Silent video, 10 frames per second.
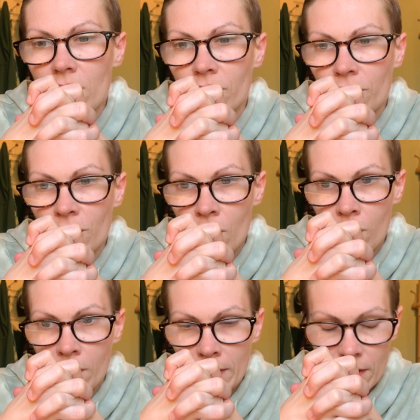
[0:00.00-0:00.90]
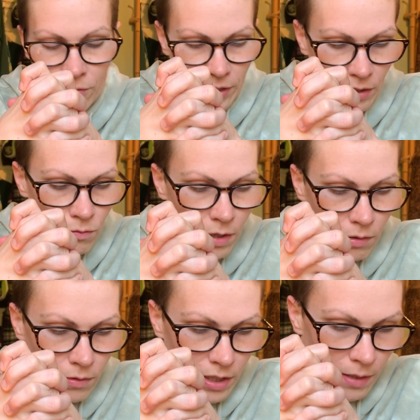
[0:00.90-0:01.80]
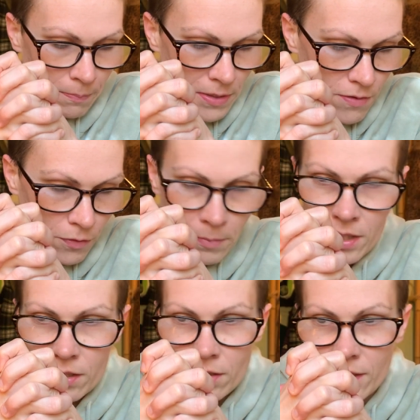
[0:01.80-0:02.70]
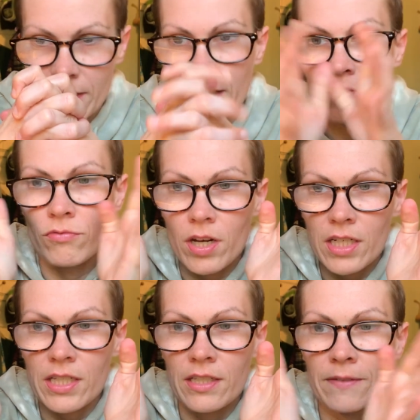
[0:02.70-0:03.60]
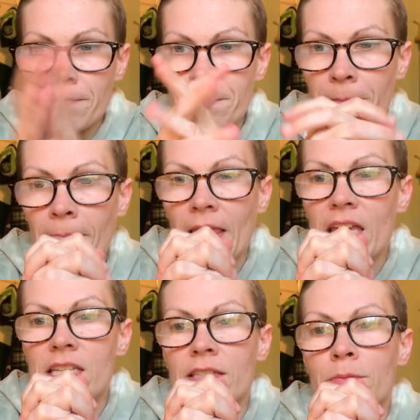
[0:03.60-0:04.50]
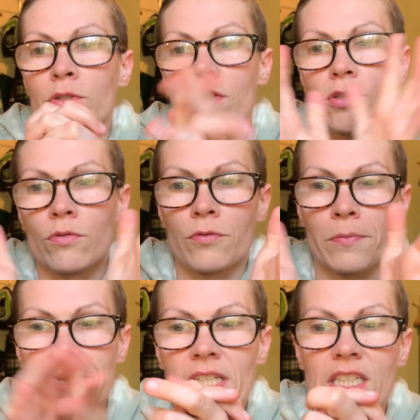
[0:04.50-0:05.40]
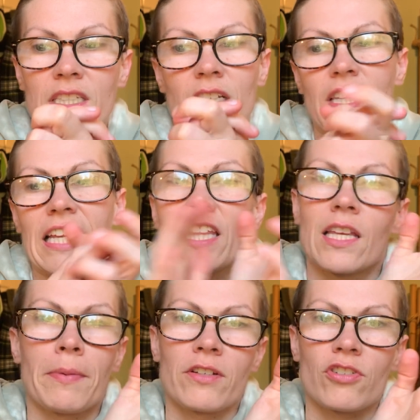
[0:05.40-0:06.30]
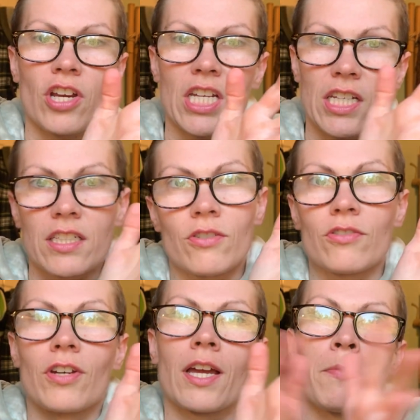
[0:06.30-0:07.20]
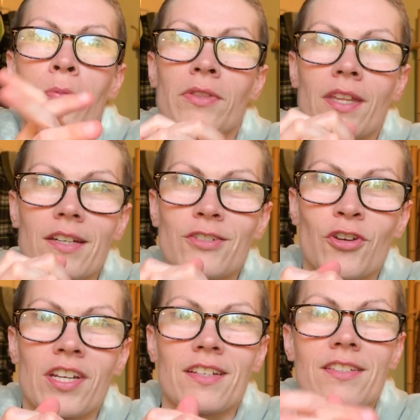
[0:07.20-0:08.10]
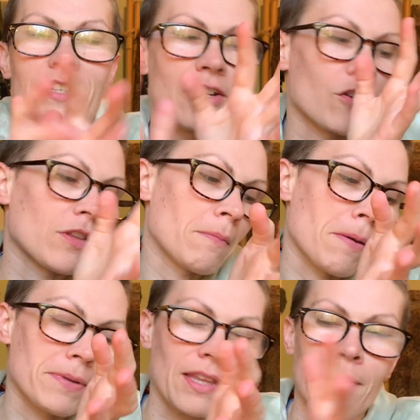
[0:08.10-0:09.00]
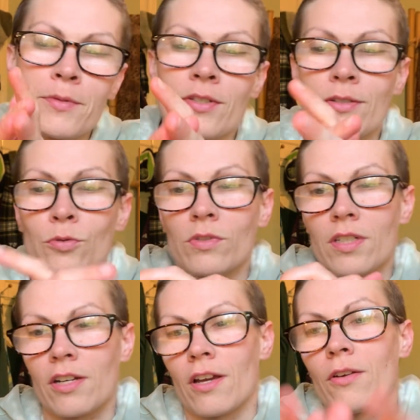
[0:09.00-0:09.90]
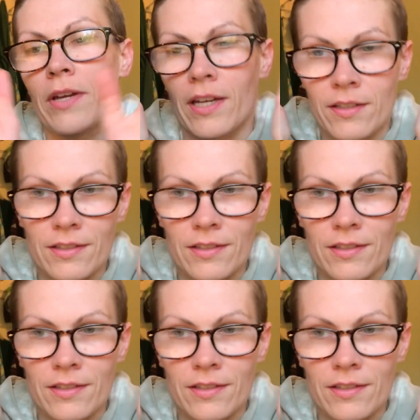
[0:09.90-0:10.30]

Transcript: So I was like, what would it be for me? So let's say running is music school for me. And let's say, like, think about training. So could I come up with like a training scenario that might be like a music school scenario? Okay.